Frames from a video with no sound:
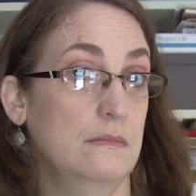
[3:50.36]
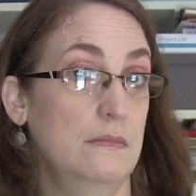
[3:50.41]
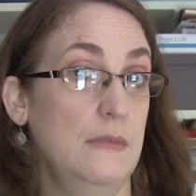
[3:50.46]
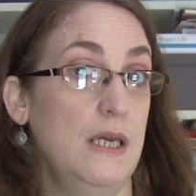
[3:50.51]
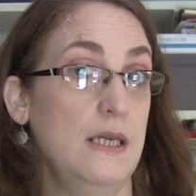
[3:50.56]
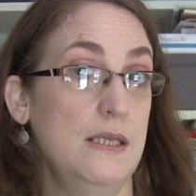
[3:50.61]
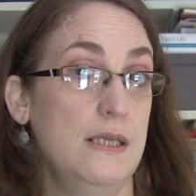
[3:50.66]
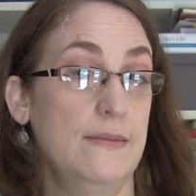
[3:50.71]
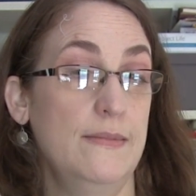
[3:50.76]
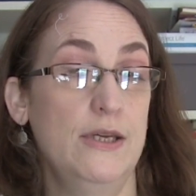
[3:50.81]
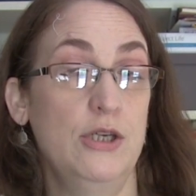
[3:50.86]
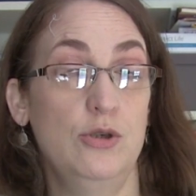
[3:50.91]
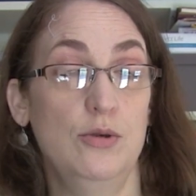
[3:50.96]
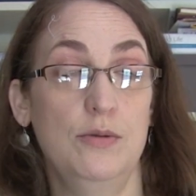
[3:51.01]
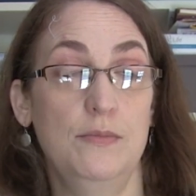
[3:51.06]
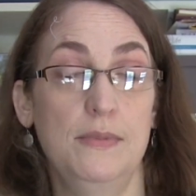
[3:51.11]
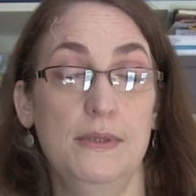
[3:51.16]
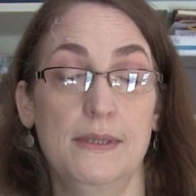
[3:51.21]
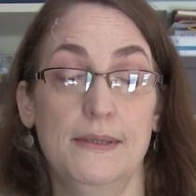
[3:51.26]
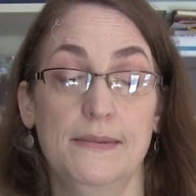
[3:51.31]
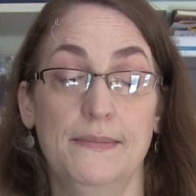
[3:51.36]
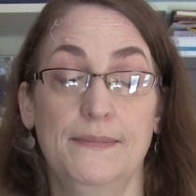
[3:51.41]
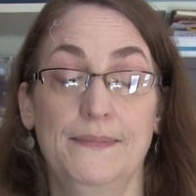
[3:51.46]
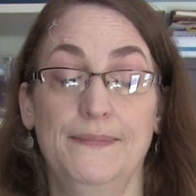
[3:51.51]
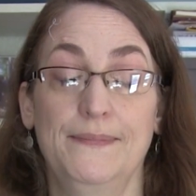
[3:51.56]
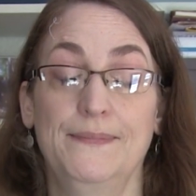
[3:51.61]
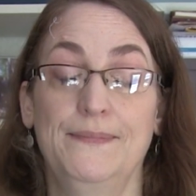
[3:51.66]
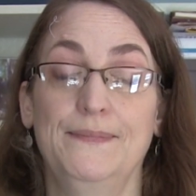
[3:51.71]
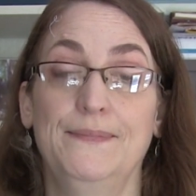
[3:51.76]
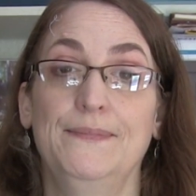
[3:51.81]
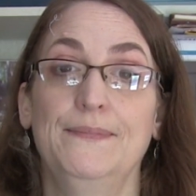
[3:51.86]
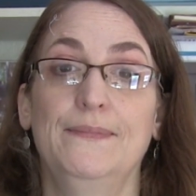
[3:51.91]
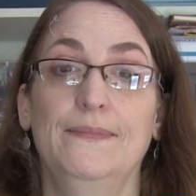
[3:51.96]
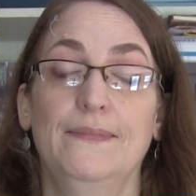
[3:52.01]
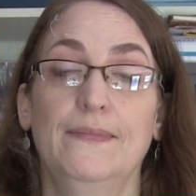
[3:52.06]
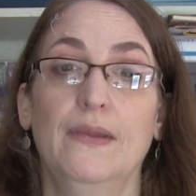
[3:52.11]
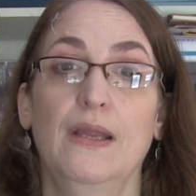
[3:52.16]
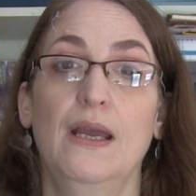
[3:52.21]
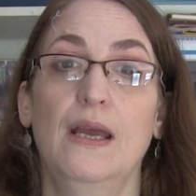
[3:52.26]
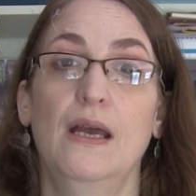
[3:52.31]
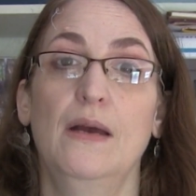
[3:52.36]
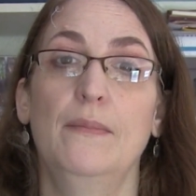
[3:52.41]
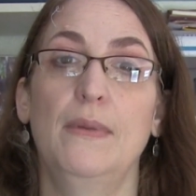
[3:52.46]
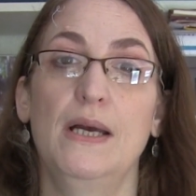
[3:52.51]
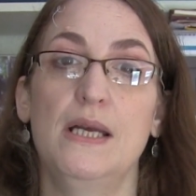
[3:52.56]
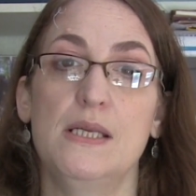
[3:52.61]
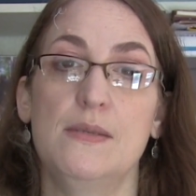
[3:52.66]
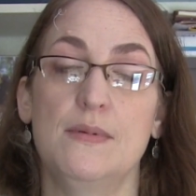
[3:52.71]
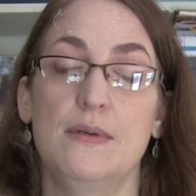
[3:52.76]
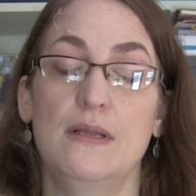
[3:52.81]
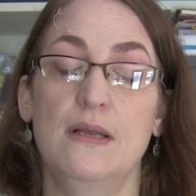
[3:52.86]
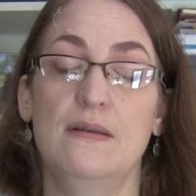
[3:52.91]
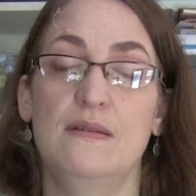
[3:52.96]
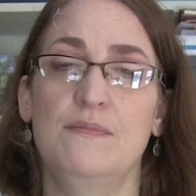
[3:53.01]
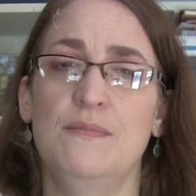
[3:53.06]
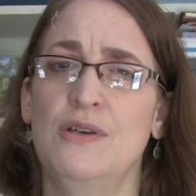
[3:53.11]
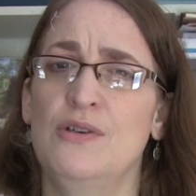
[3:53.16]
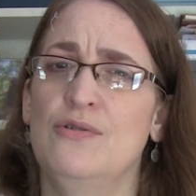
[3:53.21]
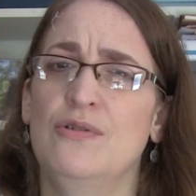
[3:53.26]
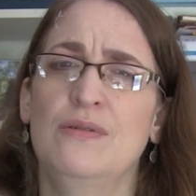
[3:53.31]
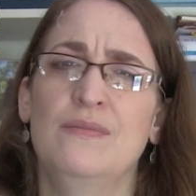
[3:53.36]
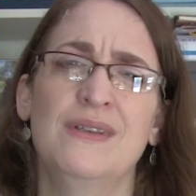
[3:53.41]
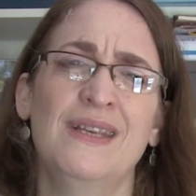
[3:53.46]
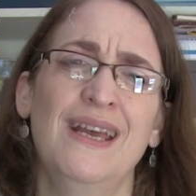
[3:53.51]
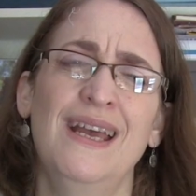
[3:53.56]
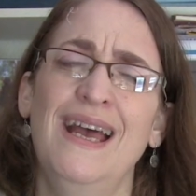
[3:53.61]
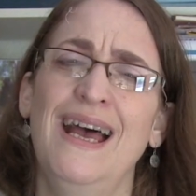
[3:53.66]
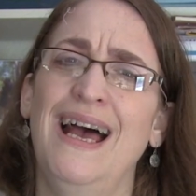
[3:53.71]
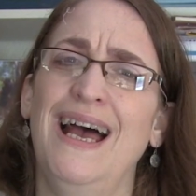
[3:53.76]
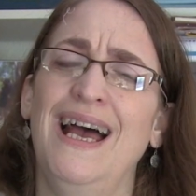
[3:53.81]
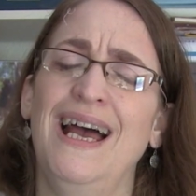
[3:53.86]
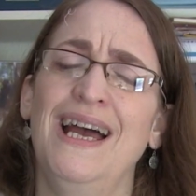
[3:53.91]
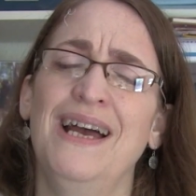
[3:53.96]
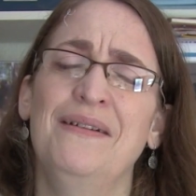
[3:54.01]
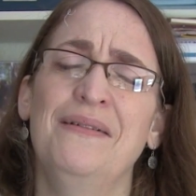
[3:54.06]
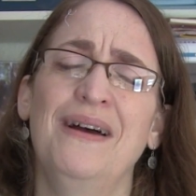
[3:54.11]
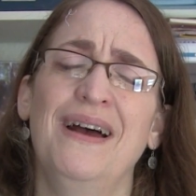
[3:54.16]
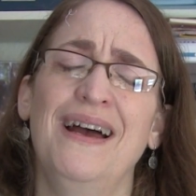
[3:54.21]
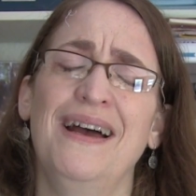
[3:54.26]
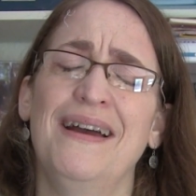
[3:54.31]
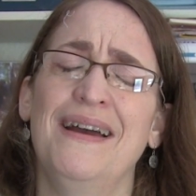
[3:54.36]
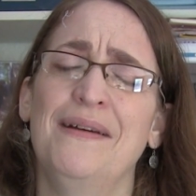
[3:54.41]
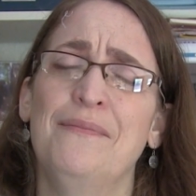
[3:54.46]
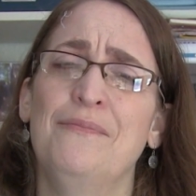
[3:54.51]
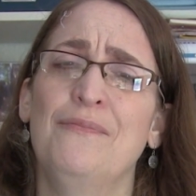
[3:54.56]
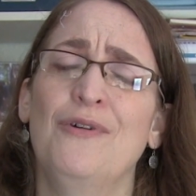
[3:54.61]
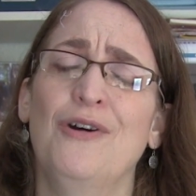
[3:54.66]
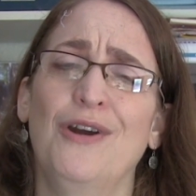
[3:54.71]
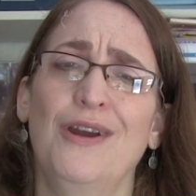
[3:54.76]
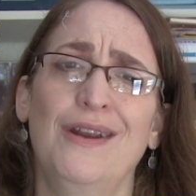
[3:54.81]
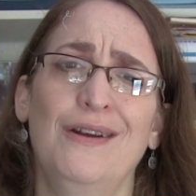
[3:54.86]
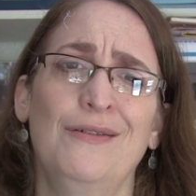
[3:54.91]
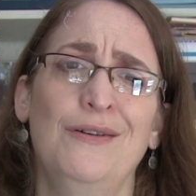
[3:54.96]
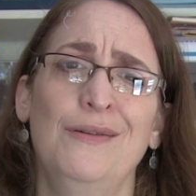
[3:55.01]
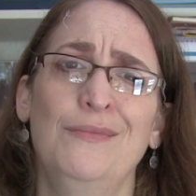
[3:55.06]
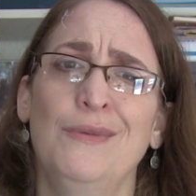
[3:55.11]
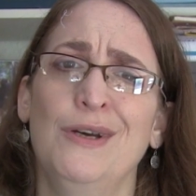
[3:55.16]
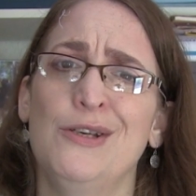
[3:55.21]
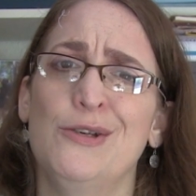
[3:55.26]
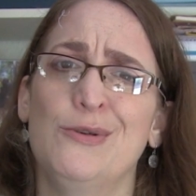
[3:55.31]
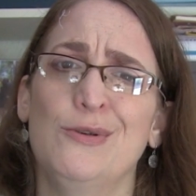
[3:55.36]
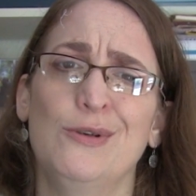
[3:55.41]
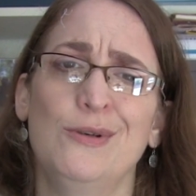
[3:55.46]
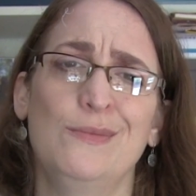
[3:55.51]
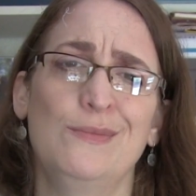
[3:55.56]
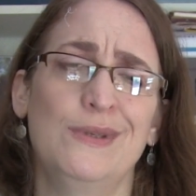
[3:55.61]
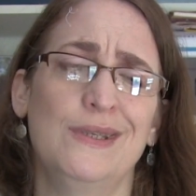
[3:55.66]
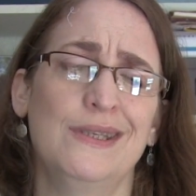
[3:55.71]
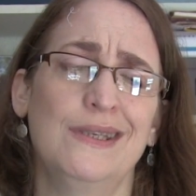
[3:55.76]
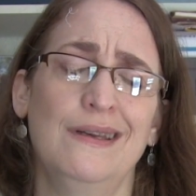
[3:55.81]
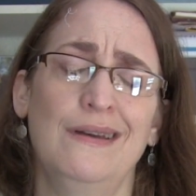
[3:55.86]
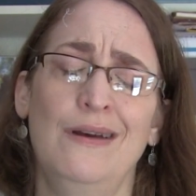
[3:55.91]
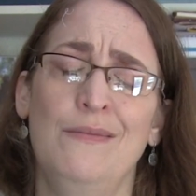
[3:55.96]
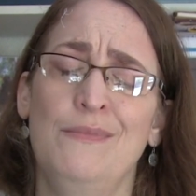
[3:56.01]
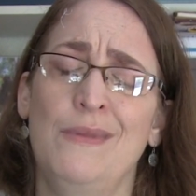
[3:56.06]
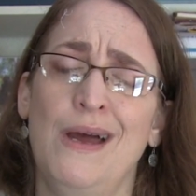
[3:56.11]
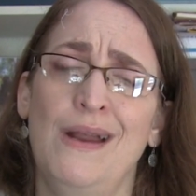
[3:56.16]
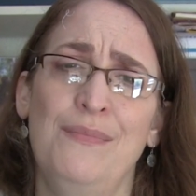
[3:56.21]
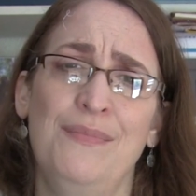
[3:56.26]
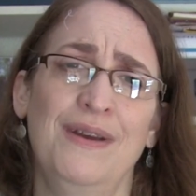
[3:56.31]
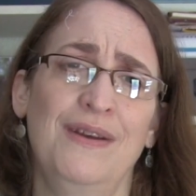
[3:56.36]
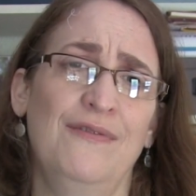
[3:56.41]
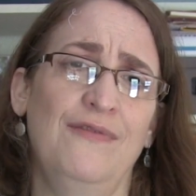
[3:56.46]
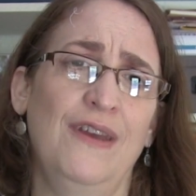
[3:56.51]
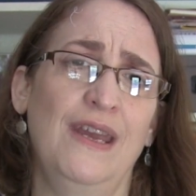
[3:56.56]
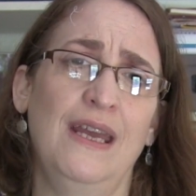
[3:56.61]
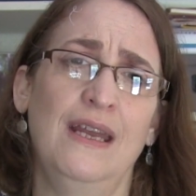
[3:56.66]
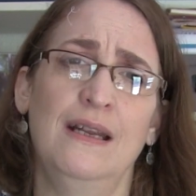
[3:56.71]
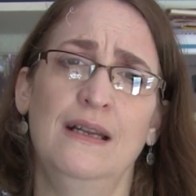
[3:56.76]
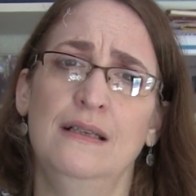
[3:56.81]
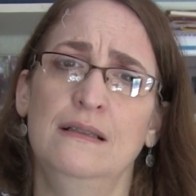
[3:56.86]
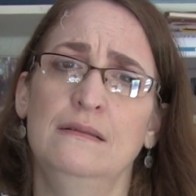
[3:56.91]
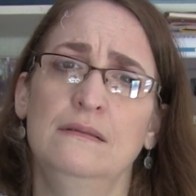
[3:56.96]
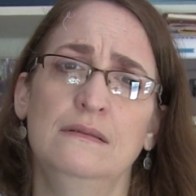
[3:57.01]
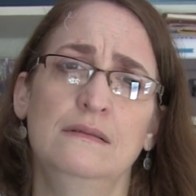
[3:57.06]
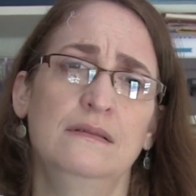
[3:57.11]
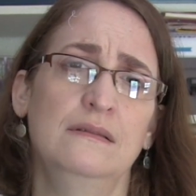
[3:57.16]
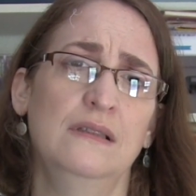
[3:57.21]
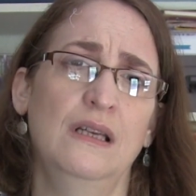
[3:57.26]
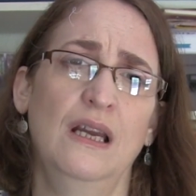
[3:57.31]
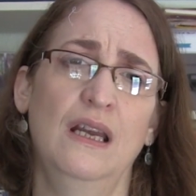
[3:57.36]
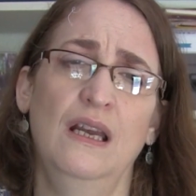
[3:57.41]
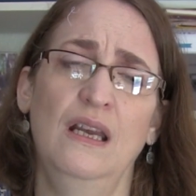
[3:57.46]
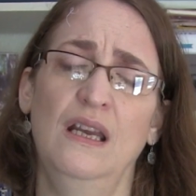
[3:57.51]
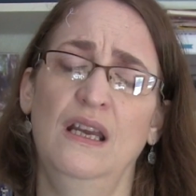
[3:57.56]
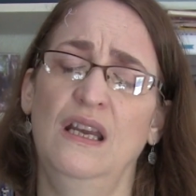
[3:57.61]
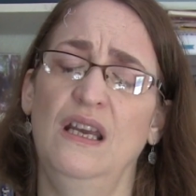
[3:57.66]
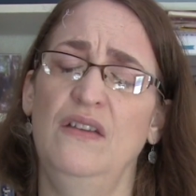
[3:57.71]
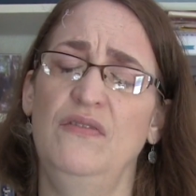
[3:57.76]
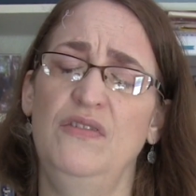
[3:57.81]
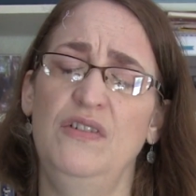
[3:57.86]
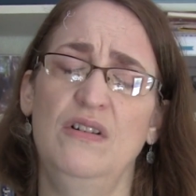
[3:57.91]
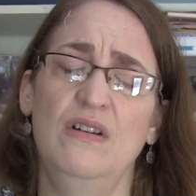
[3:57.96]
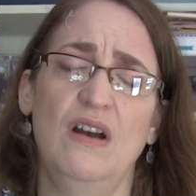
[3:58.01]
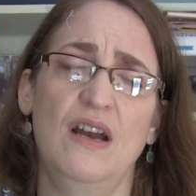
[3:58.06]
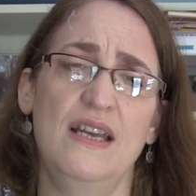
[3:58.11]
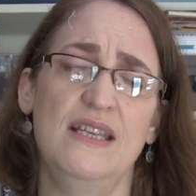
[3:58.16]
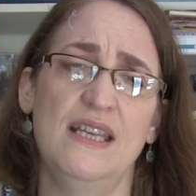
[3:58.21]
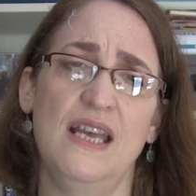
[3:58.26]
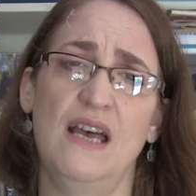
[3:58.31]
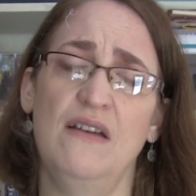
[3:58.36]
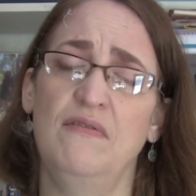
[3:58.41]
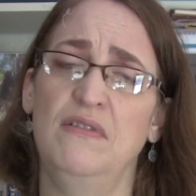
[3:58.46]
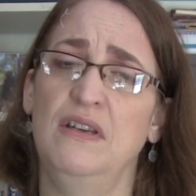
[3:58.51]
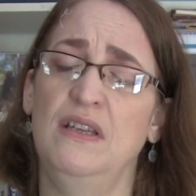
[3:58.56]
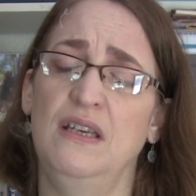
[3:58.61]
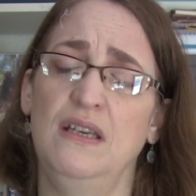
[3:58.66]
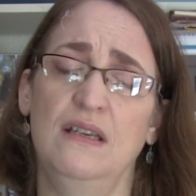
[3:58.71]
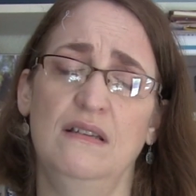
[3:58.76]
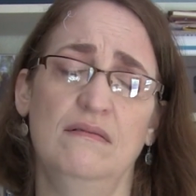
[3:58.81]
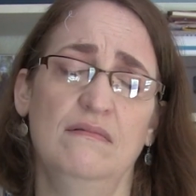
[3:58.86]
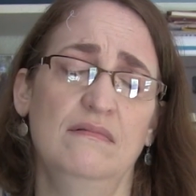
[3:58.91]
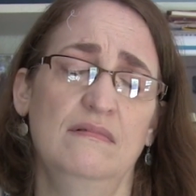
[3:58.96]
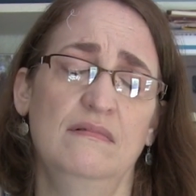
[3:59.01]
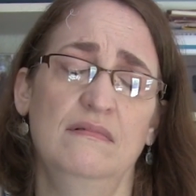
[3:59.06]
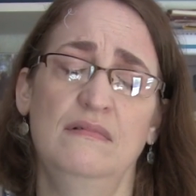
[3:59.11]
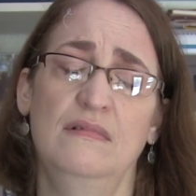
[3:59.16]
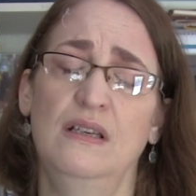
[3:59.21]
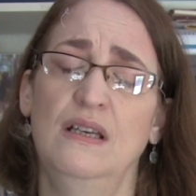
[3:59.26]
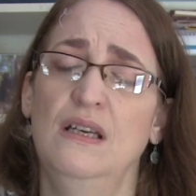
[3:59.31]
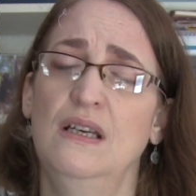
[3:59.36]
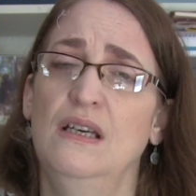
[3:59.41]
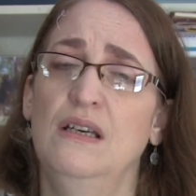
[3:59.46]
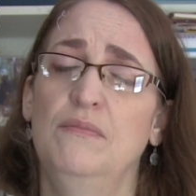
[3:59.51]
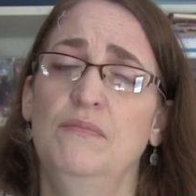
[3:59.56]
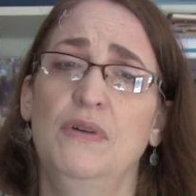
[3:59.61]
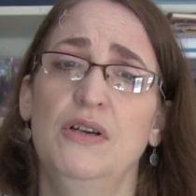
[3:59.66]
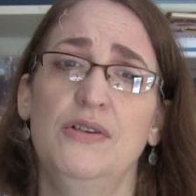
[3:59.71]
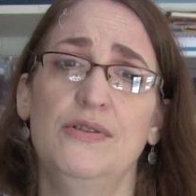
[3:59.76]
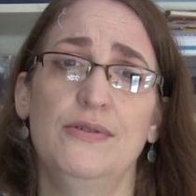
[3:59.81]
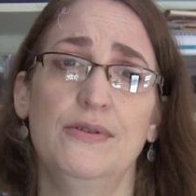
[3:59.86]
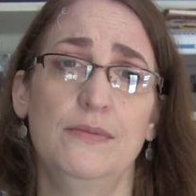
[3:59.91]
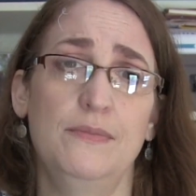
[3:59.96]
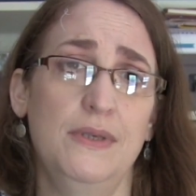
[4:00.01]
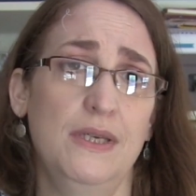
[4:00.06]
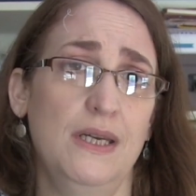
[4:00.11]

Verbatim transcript: Yes, mushrooms. My husband loves mushrooms. I, I'm working on mushrooms. I'm not a big fan. If you guys have any mushroom